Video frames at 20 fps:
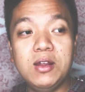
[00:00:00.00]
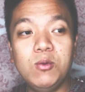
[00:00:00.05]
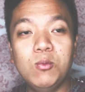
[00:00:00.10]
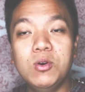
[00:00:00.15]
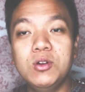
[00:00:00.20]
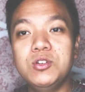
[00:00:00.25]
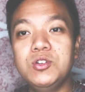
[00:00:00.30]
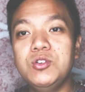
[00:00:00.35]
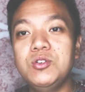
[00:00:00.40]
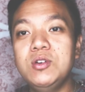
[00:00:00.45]

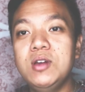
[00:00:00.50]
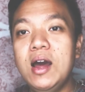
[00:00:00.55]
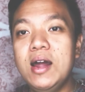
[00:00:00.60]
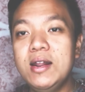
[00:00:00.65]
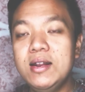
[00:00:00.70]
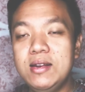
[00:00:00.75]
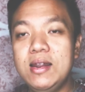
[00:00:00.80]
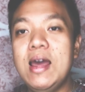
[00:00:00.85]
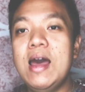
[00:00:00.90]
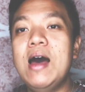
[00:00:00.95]
Once you got
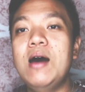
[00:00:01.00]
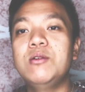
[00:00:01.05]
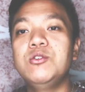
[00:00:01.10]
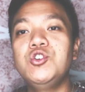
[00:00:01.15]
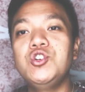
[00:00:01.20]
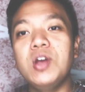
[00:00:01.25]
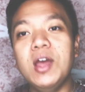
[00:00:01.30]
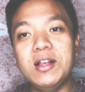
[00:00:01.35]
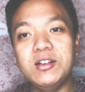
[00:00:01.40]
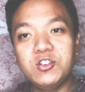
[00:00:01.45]
it down,
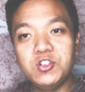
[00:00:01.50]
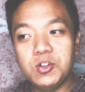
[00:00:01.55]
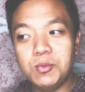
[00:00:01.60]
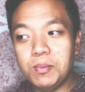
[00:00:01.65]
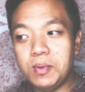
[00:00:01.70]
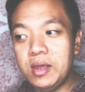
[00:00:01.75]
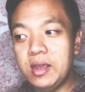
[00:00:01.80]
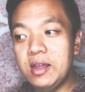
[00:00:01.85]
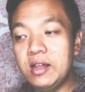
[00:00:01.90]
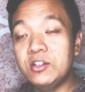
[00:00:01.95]
change the
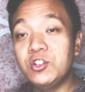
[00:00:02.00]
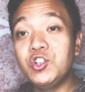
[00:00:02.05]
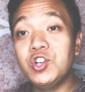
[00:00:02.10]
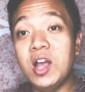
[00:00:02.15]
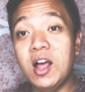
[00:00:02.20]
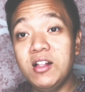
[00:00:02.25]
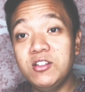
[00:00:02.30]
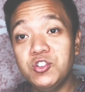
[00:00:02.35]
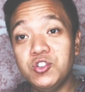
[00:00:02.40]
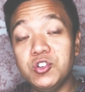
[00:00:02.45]
beat and
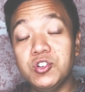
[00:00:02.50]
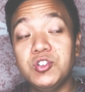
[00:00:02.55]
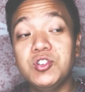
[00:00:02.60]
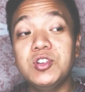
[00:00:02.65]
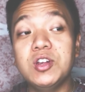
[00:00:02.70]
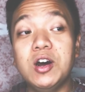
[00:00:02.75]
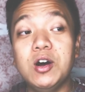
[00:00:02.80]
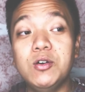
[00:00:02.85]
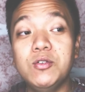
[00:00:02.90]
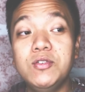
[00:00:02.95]
challenge
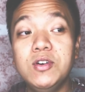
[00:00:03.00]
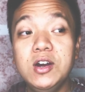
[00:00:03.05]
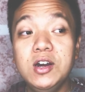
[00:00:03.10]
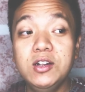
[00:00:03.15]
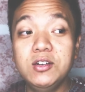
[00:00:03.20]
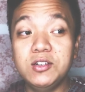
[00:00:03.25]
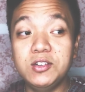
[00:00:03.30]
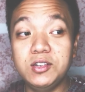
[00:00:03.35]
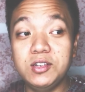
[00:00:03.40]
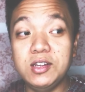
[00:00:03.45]
yourself
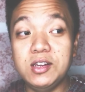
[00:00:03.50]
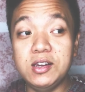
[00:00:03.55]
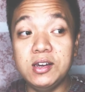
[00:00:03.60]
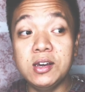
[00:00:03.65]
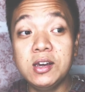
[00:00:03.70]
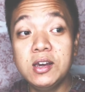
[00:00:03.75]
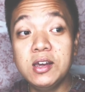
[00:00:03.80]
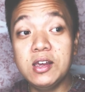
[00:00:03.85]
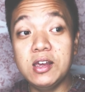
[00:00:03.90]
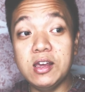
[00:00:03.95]
to see
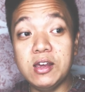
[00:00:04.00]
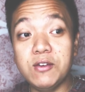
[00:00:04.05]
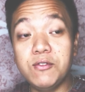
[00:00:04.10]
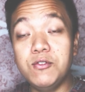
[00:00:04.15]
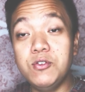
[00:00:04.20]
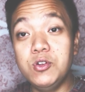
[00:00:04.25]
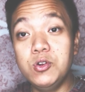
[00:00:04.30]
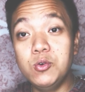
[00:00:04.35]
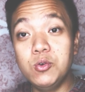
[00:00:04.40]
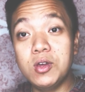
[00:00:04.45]
if
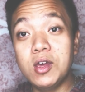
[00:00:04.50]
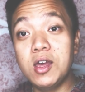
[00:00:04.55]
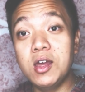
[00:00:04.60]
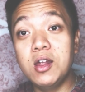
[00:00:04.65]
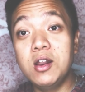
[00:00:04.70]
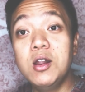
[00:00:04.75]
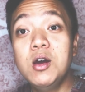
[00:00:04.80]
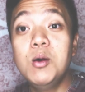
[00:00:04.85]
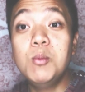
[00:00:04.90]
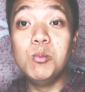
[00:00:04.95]
you
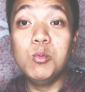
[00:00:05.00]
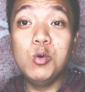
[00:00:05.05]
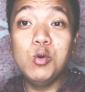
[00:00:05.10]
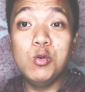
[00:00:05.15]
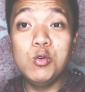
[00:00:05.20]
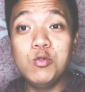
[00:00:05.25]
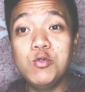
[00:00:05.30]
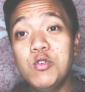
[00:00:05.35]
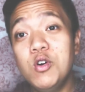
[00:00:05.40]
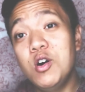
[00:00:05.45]
can
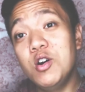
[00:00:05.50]
move